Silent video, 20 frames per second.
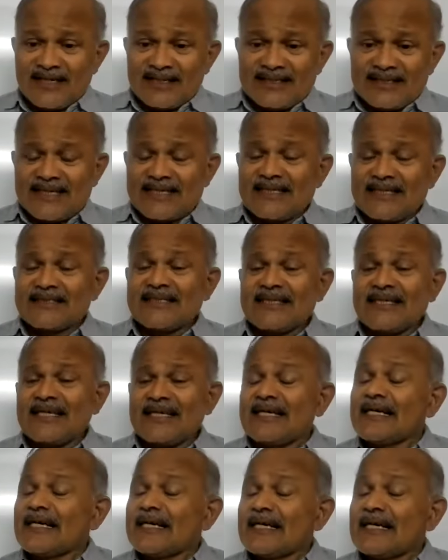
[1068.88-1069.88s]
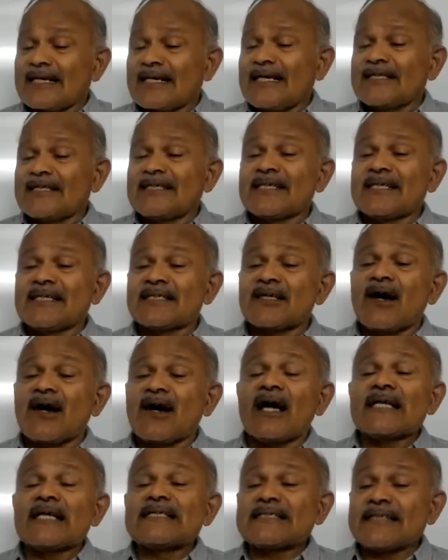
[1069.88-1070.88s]
That is, the reagent is
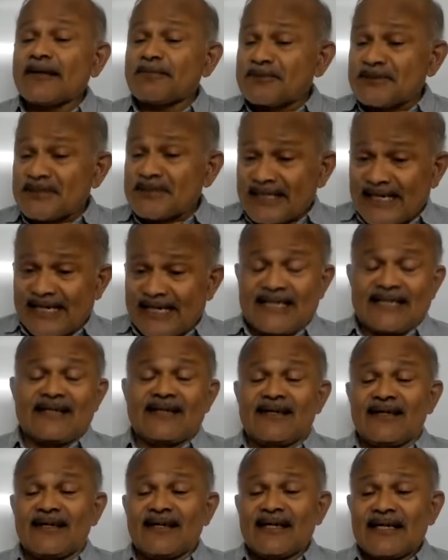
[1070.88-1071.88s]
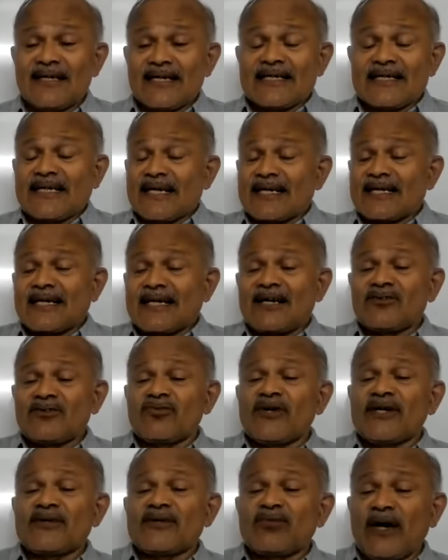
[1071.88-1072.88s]
called substrate. It can
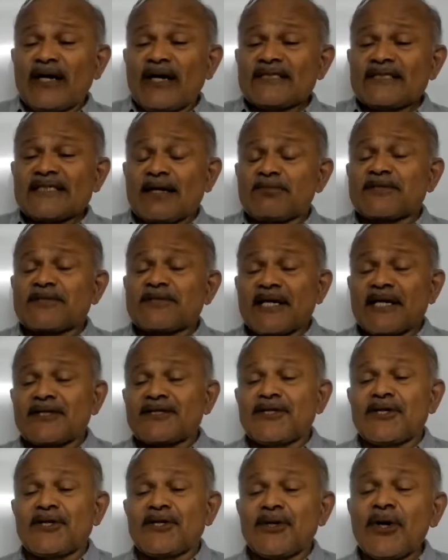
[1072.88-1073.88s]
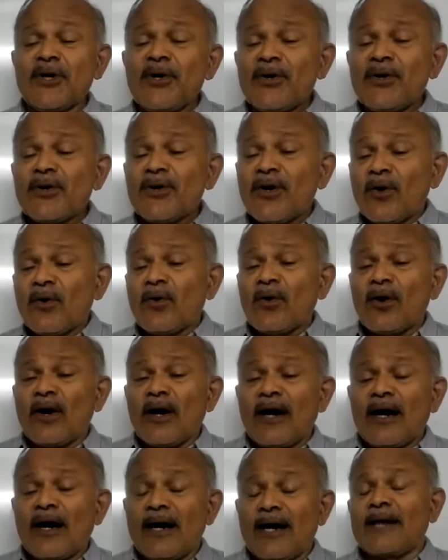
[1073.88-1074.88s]
convert one substrate into
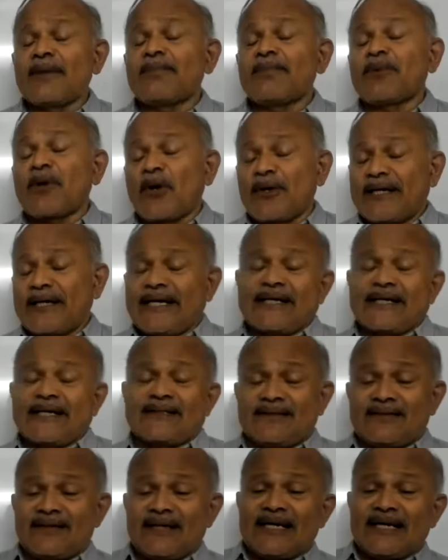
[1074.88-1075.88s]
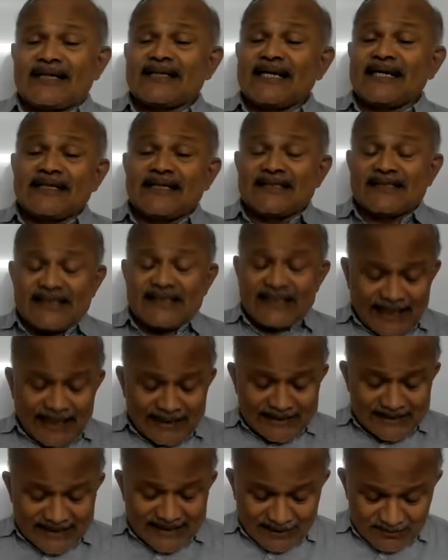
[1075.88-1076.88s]
a product, and that is
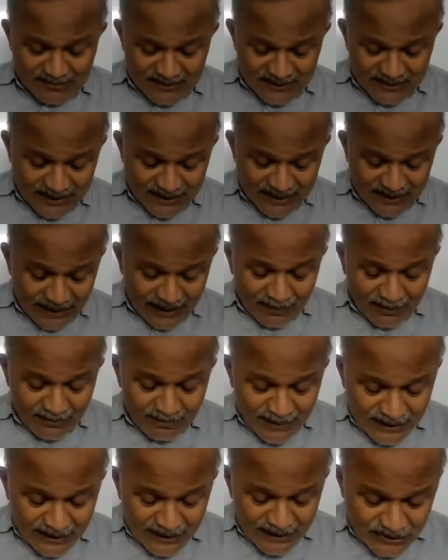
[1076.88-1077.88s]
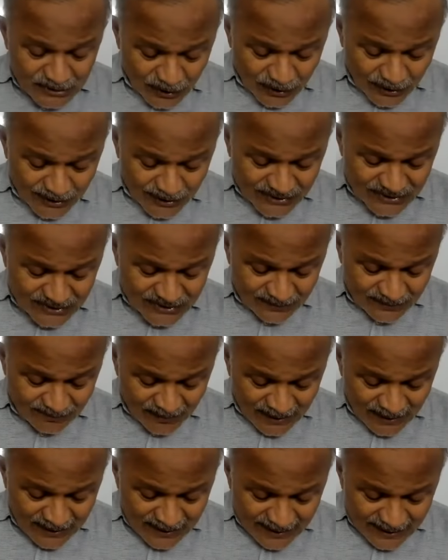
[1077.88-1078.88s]
enzymes. Our B choice,
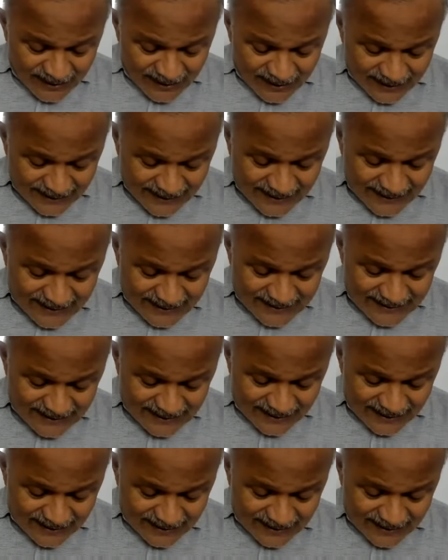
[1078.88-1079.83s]
that is,